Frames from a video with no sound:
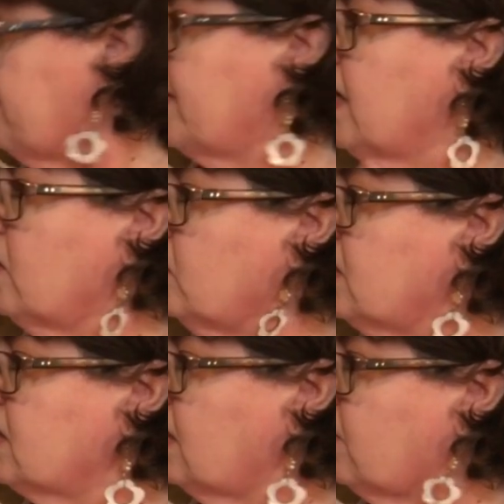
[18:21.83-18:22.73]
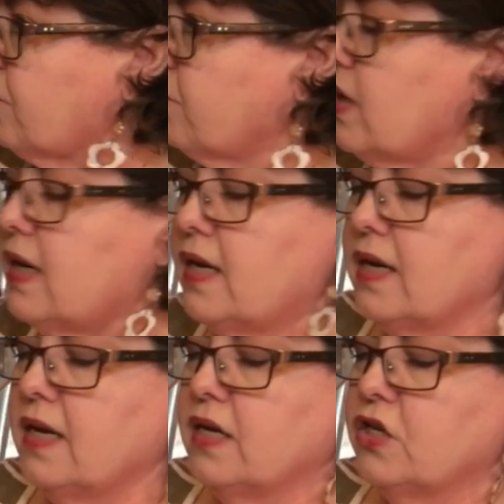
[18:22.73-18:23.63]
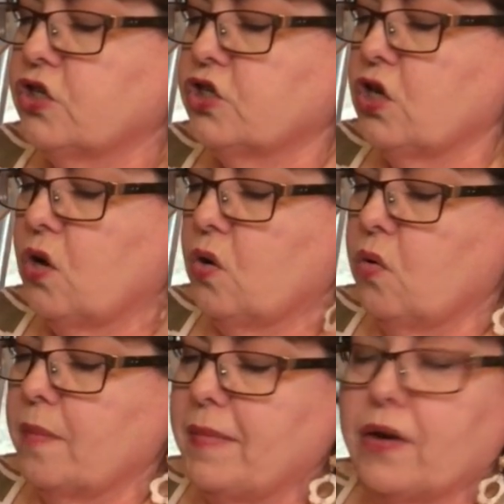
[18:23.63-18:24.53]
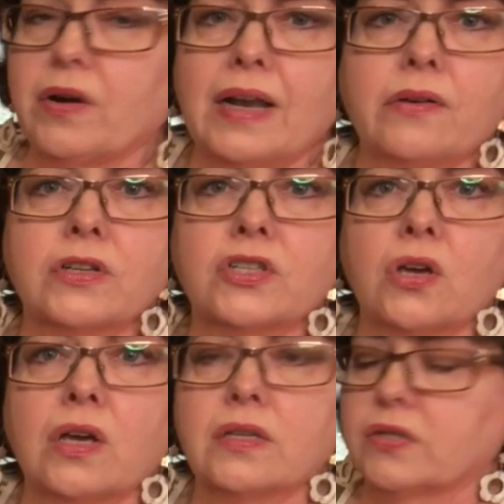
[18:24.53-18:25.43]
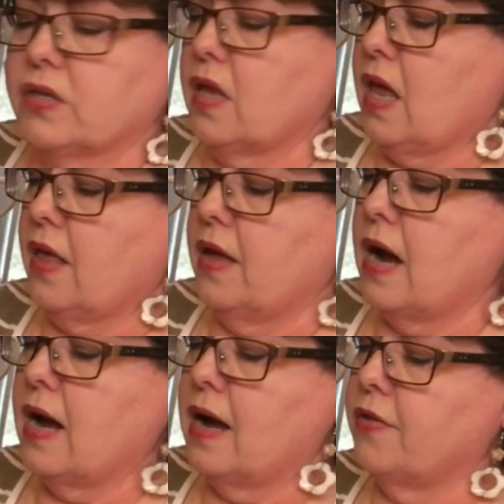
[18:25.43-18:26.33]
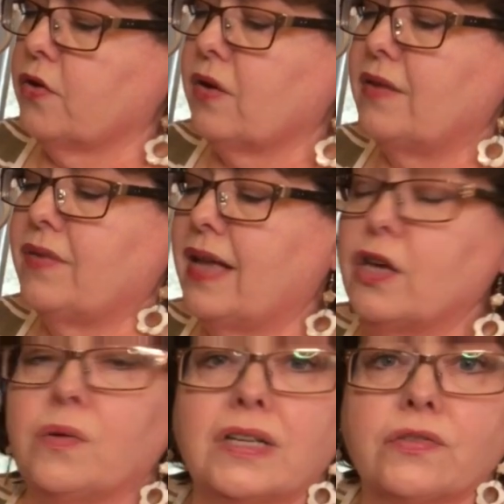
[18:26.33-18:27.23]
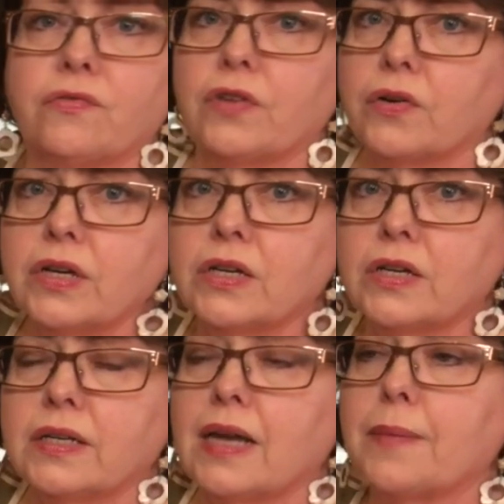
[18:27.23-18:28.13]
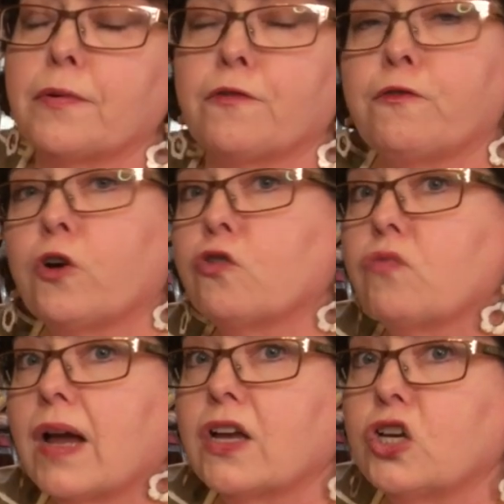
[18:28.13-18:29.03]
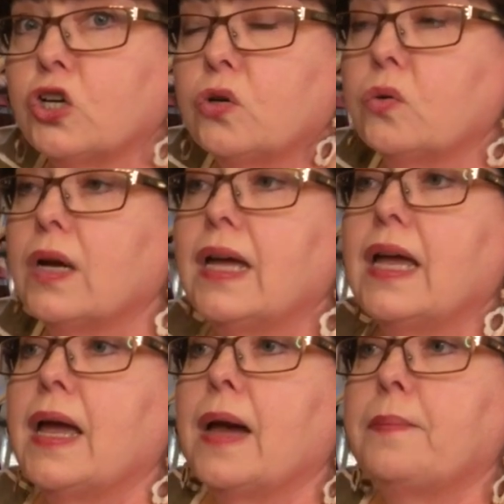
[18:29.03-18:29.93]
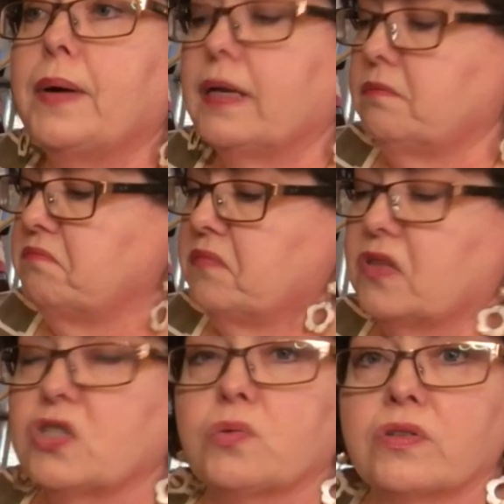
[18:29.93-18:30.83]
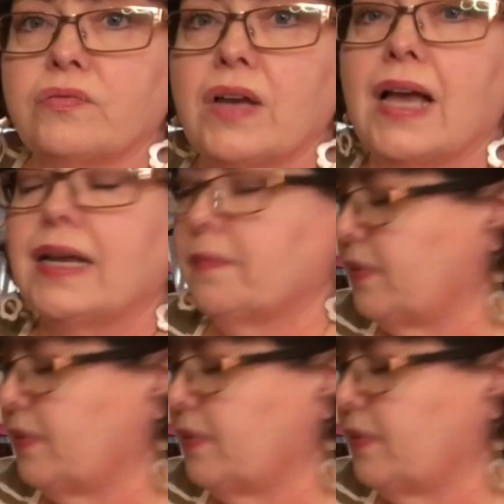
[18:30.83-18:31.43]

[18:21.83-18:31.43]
but I only see three. So marinara sauce, the Great Value, it's very good. I prefer ragu, but this was fine.